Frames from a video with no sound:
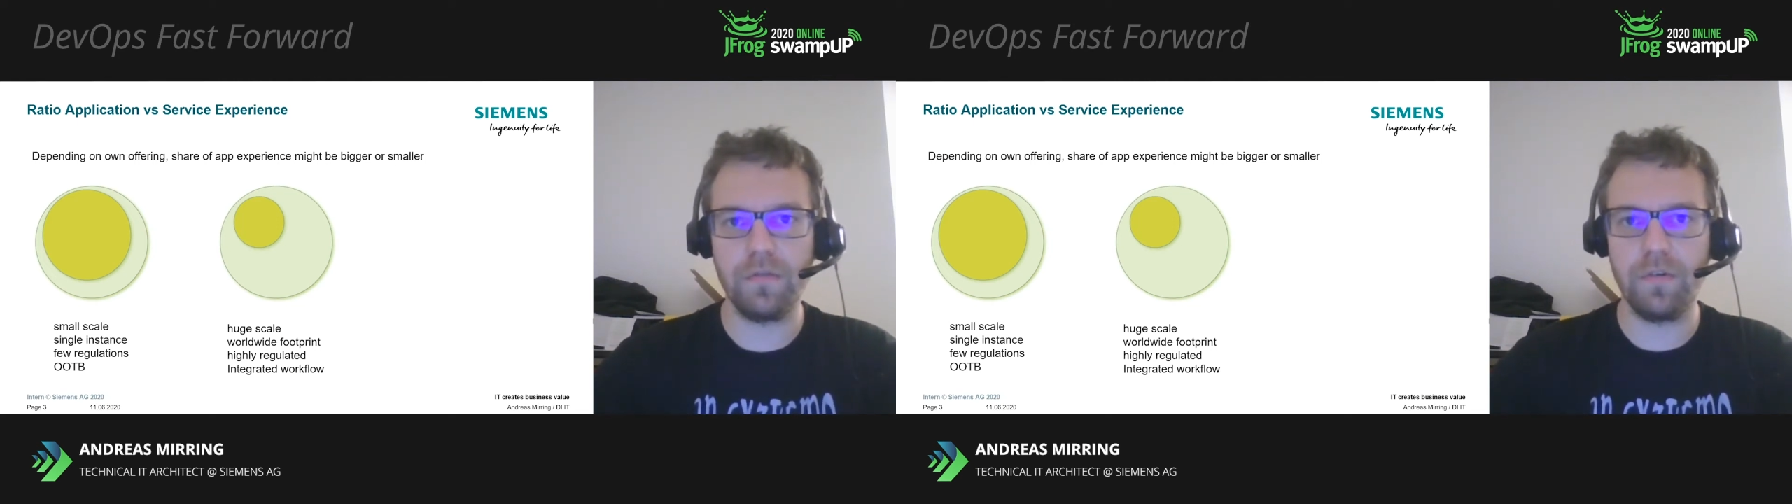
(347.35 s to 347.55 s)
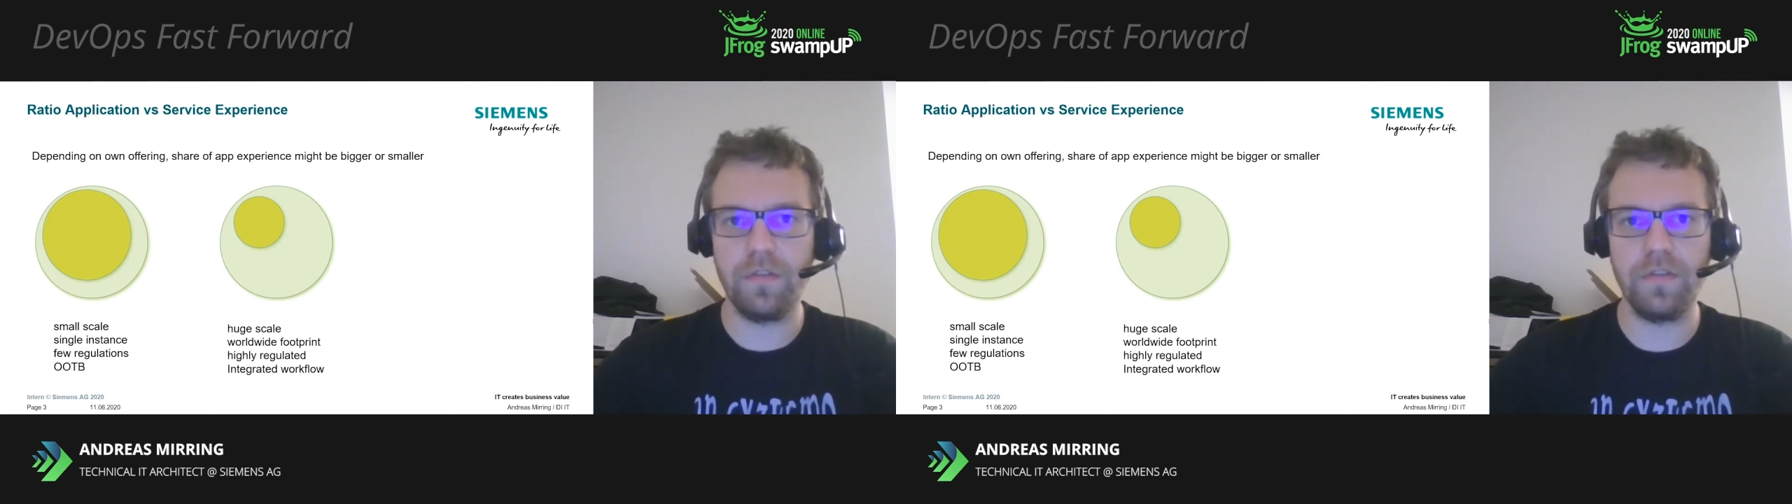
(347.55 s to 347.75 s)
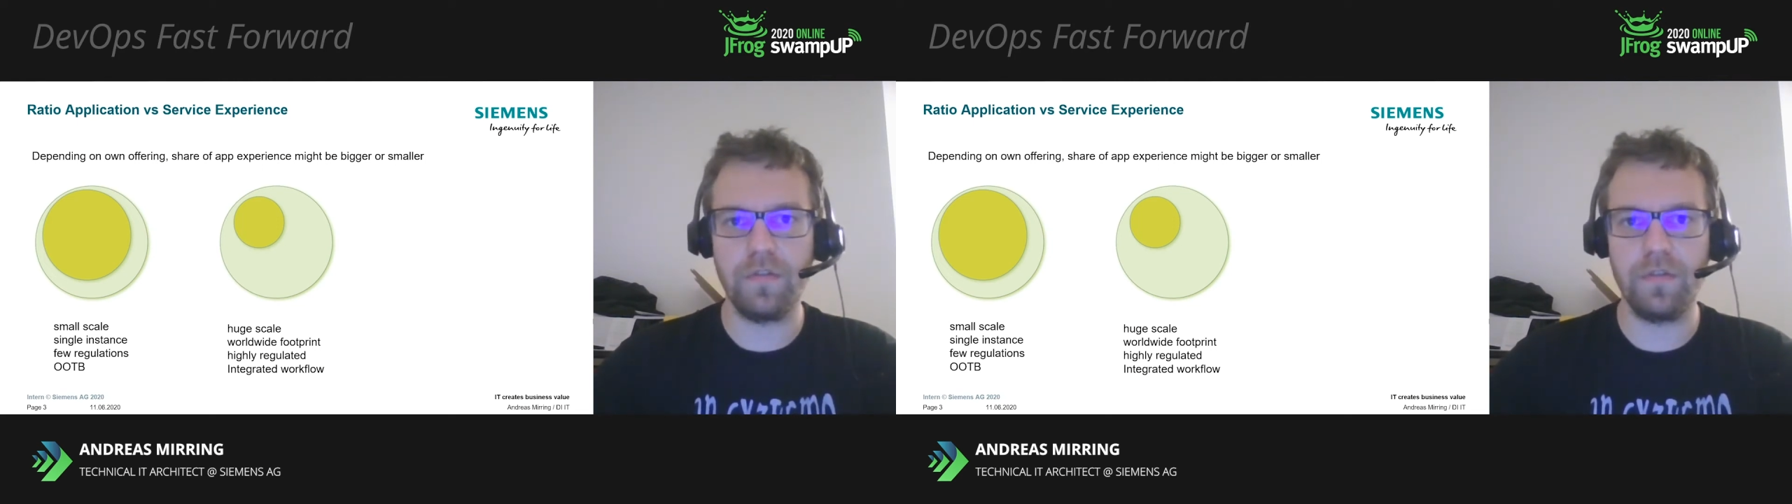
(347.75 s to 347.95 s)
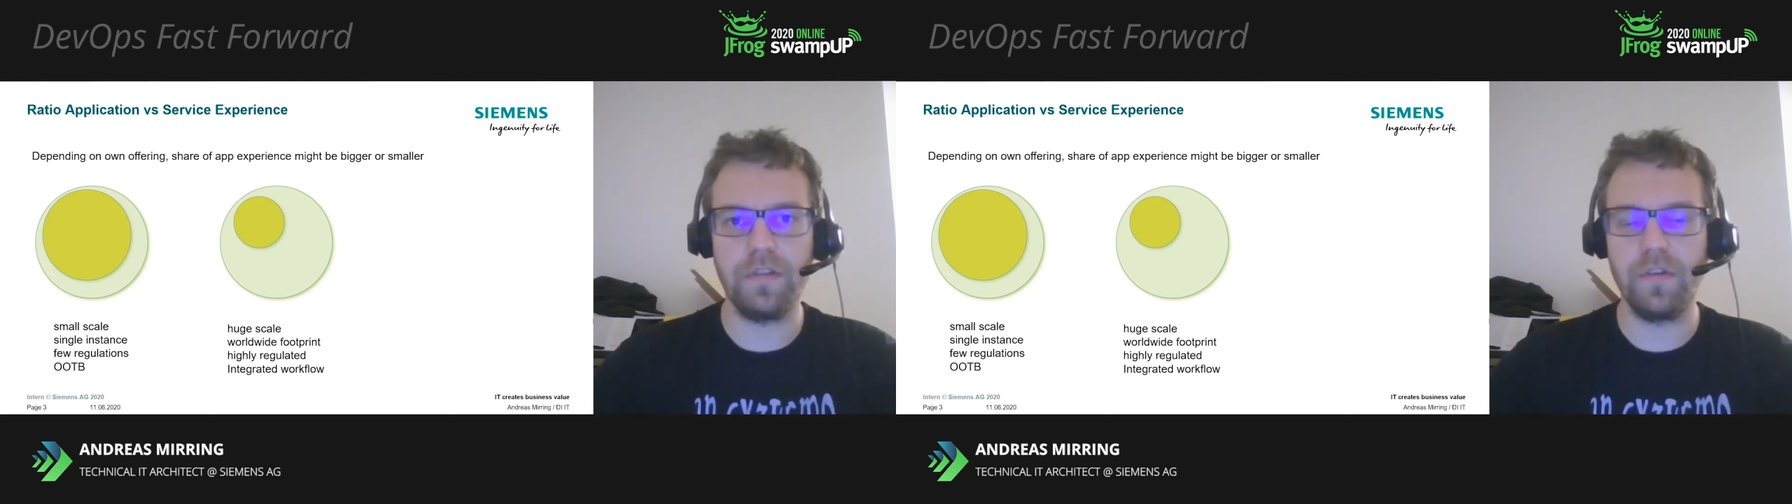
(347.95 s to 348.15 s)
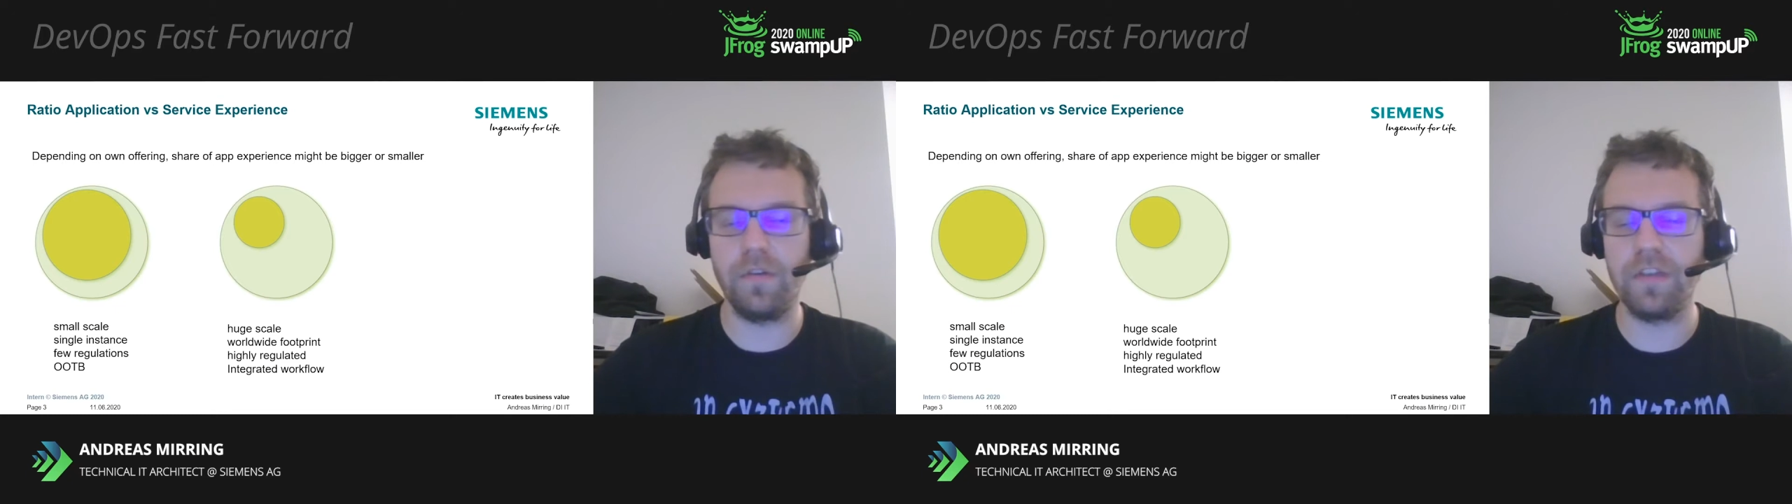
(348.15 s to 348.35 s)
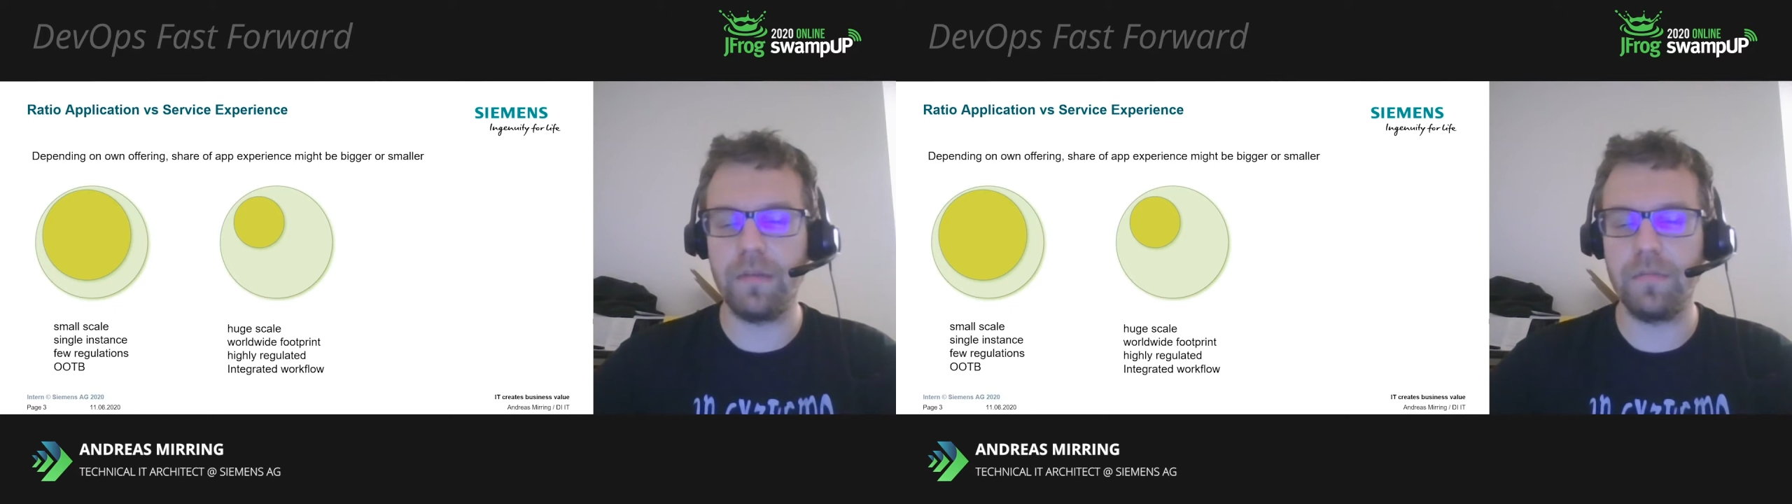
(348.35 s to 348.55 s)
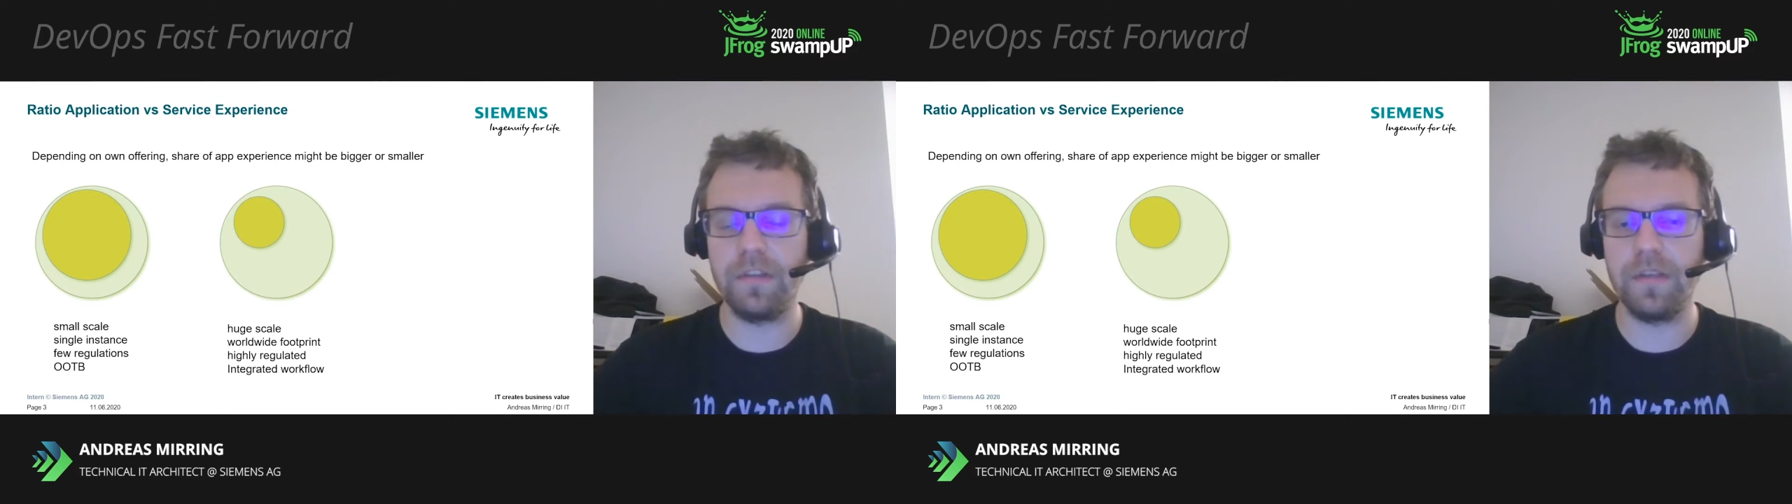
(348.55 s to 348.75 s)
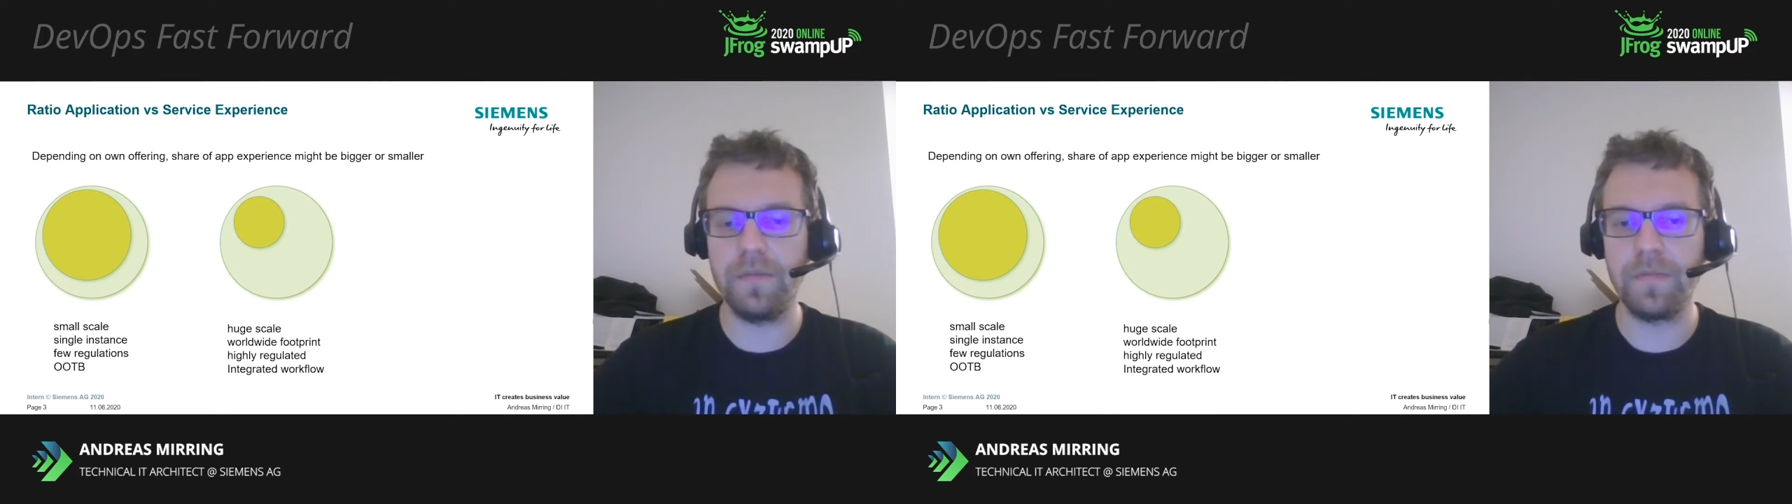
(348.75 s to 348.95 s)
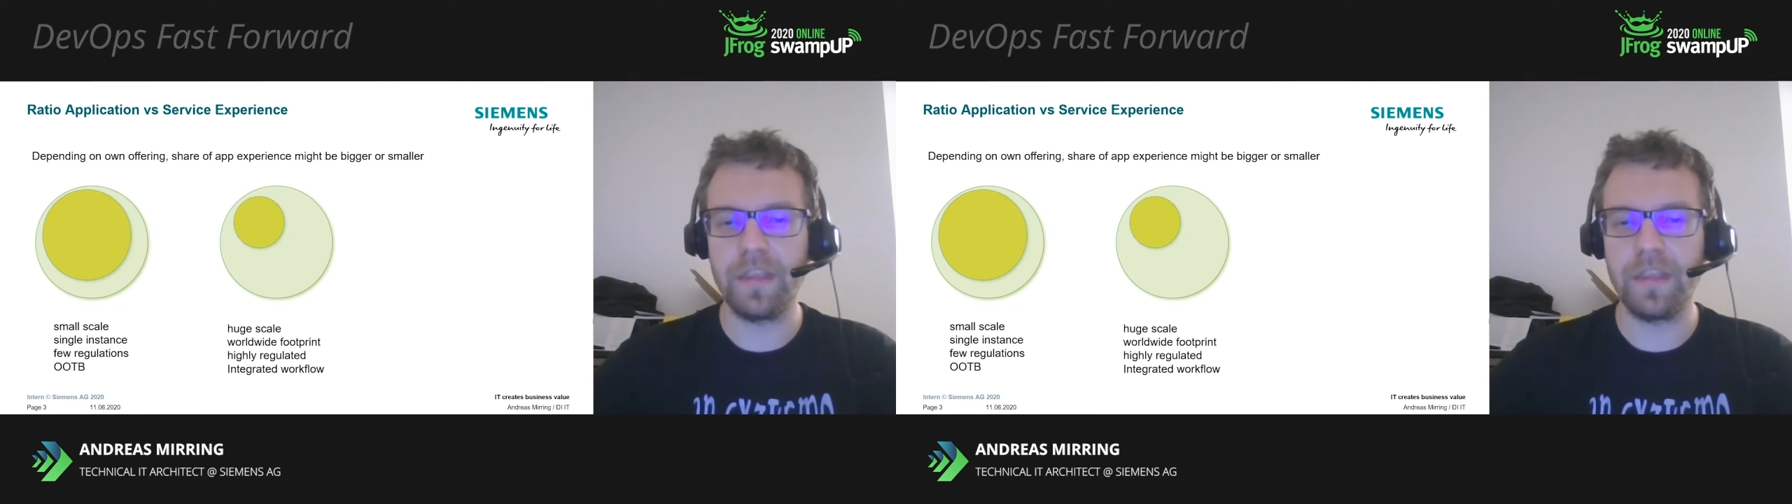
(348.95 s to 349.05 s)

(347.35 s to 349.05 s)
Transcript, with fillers: repository in your own company,